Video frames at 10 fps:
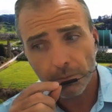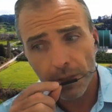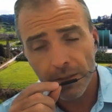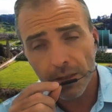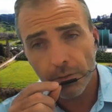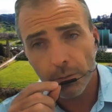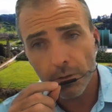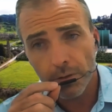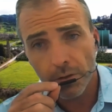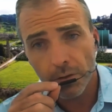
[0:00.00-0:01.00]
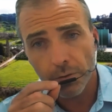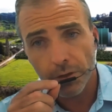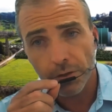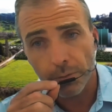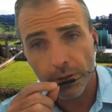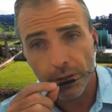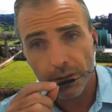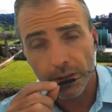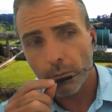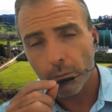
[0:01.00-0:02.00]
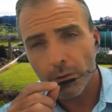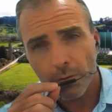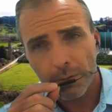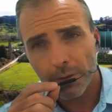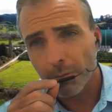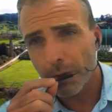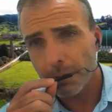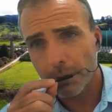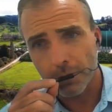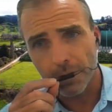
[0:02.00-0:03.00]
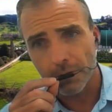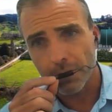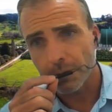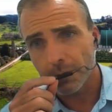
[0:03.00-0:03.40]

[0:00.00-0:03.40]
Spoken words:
And then if you move into nutritional products, we're talking about whey protein drinks.